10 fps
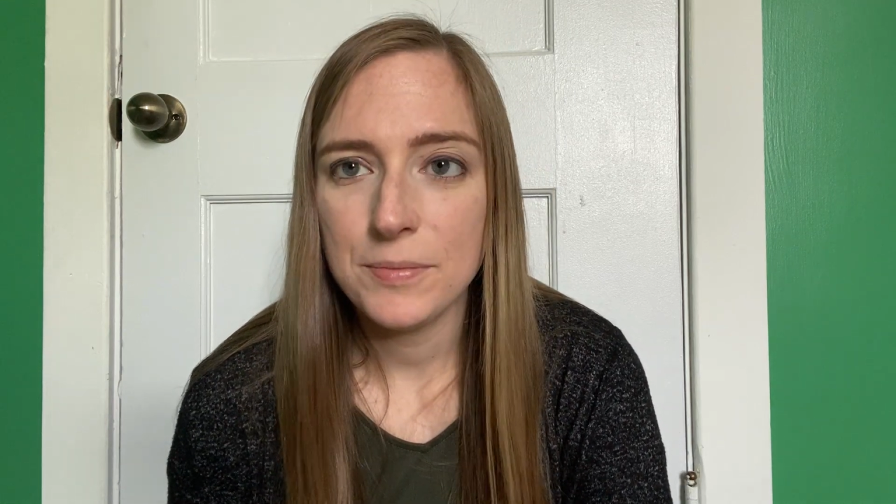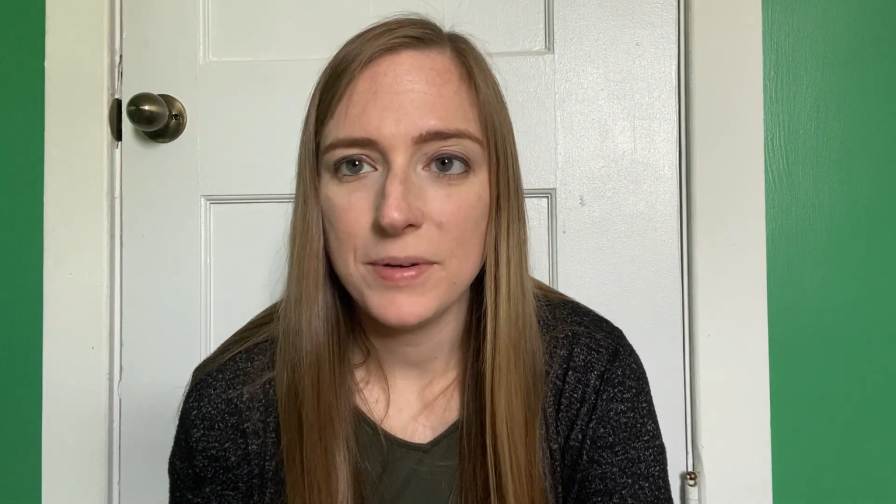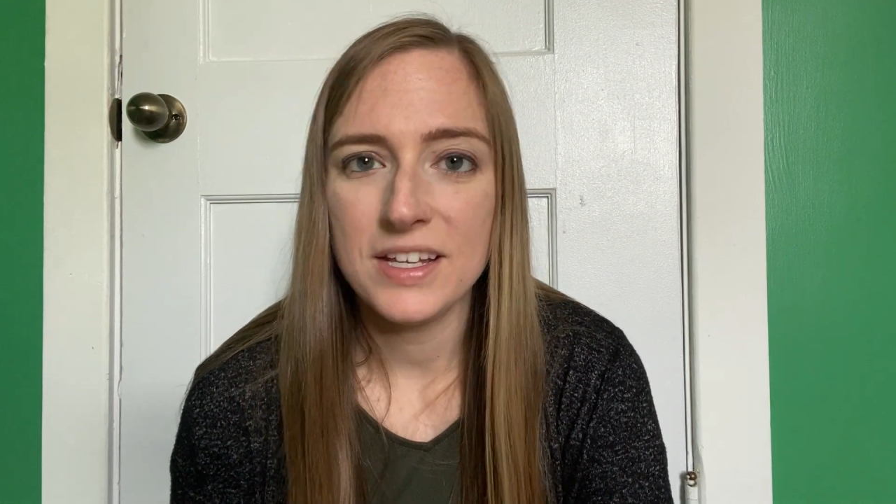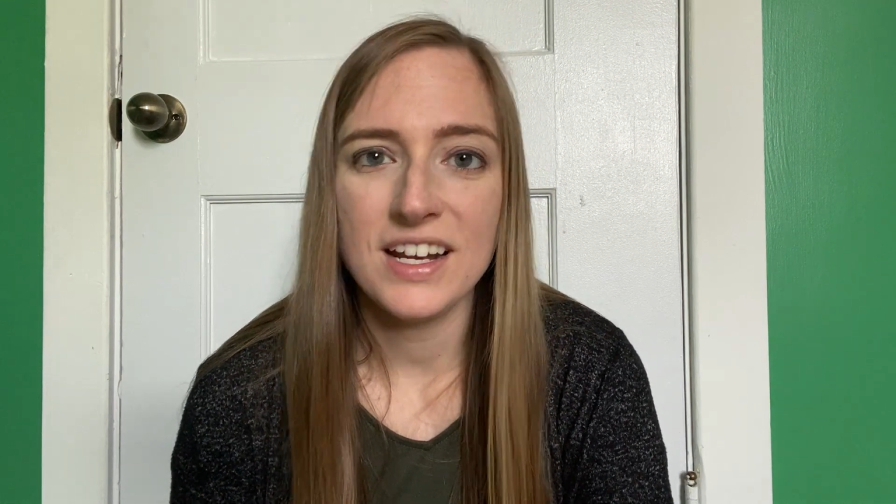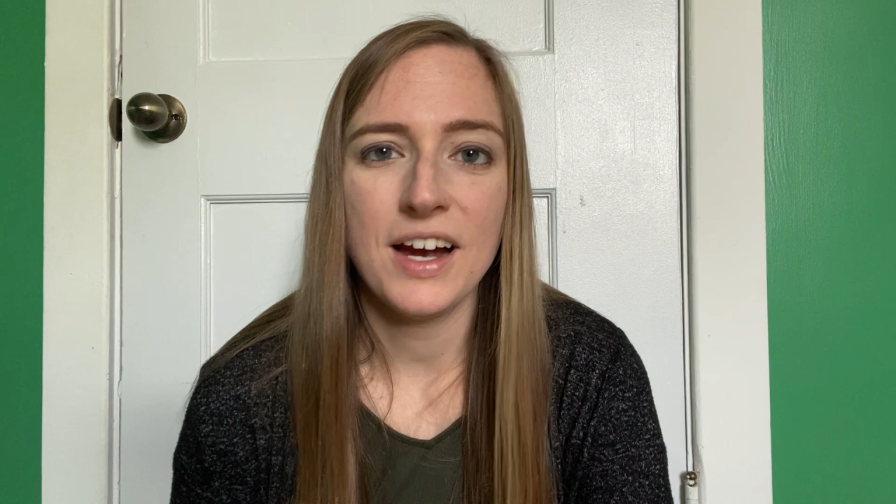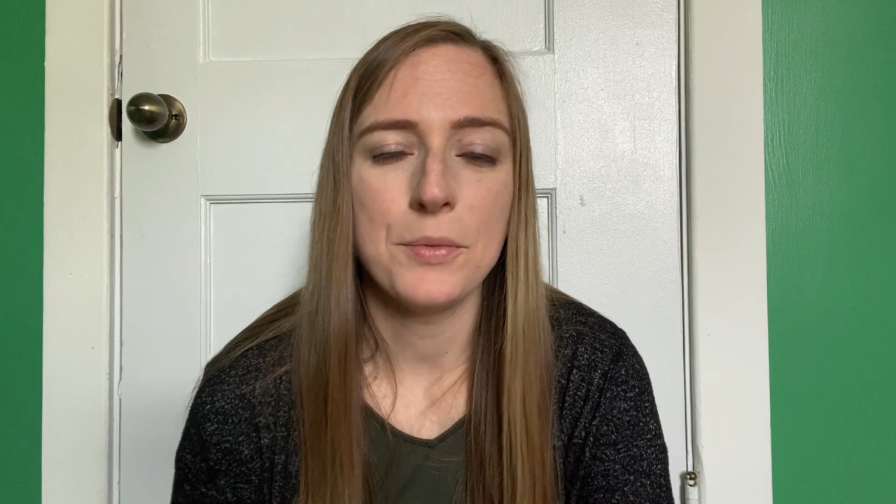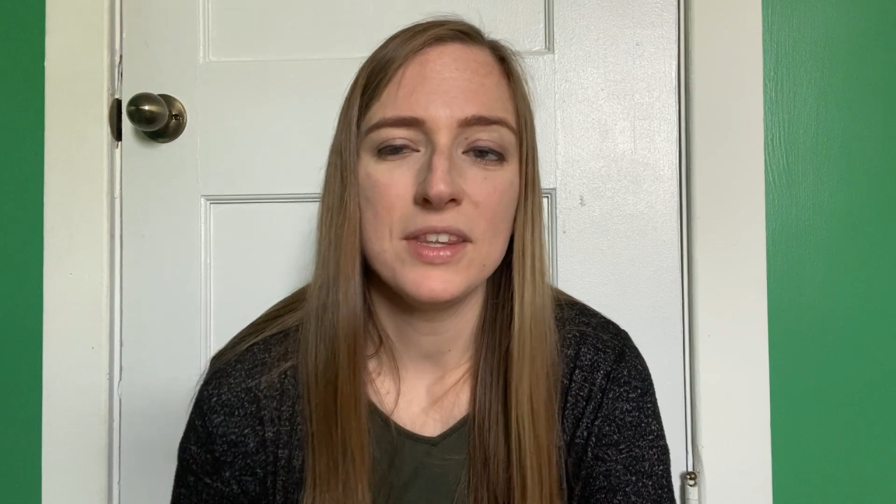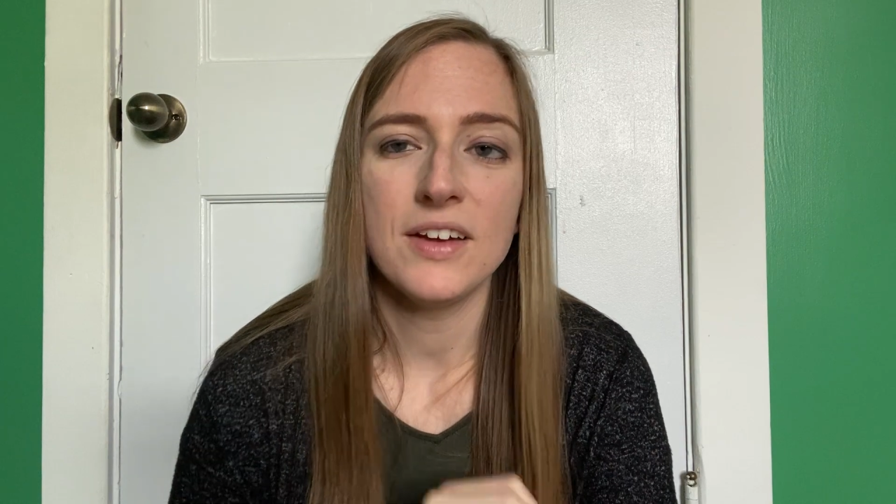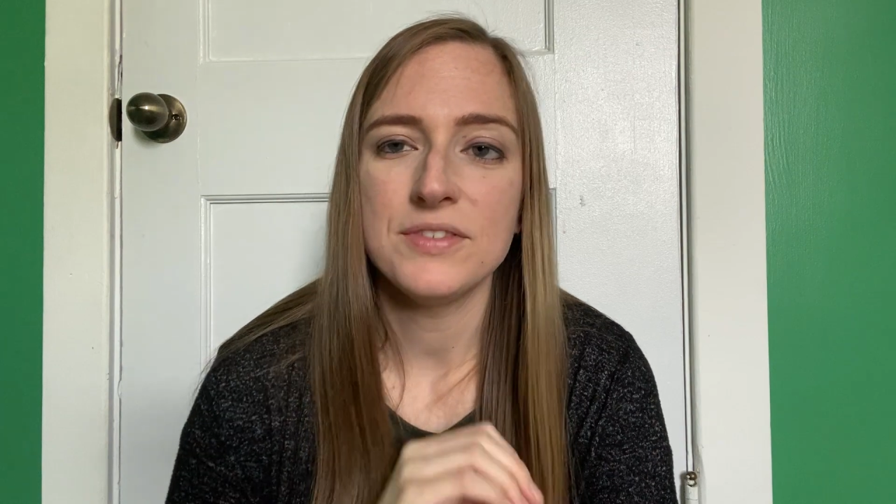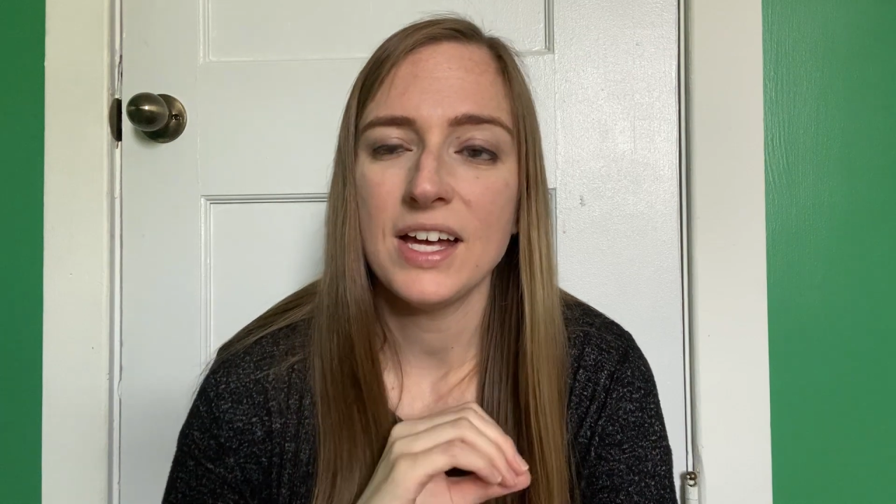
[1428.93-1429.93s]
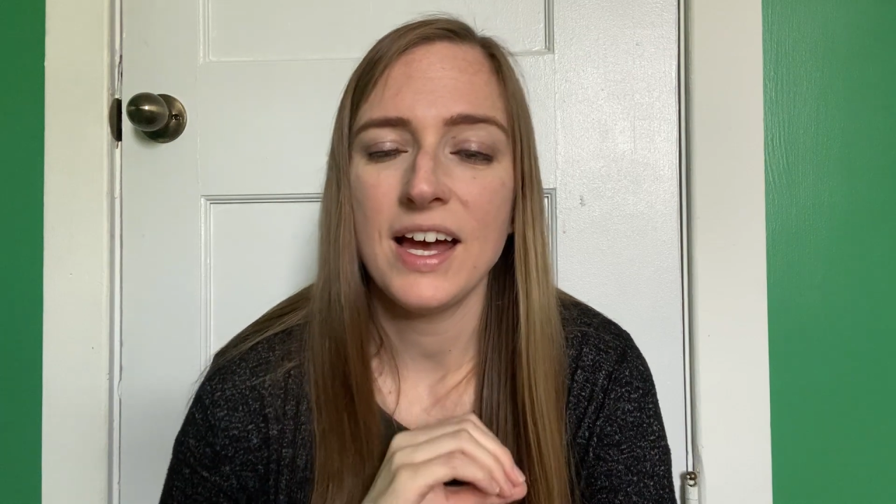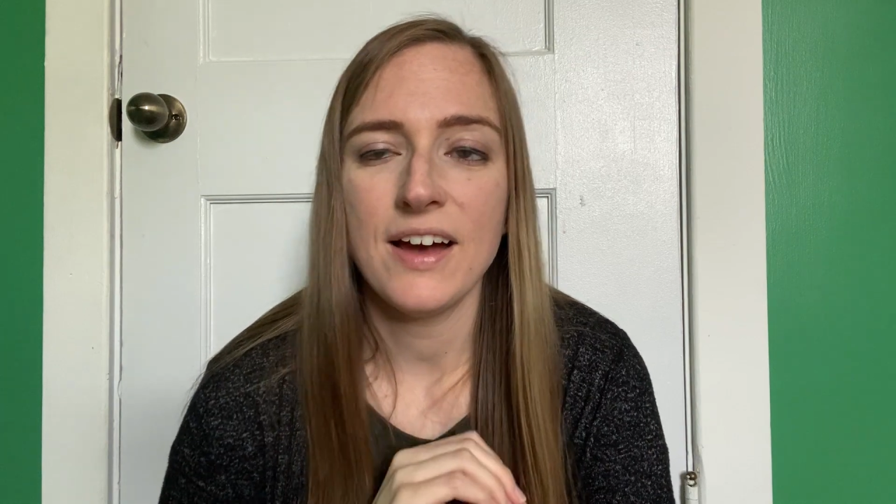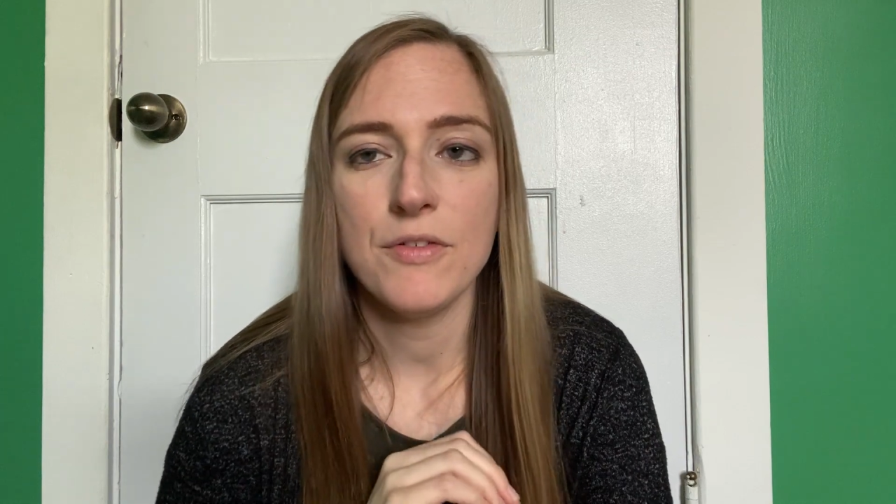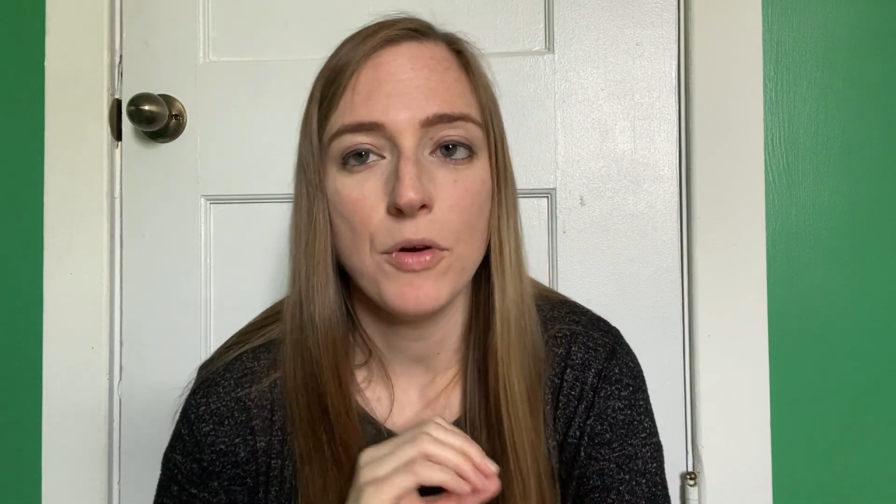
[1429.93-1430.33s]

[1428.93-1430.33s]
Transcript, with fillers: But I would love to have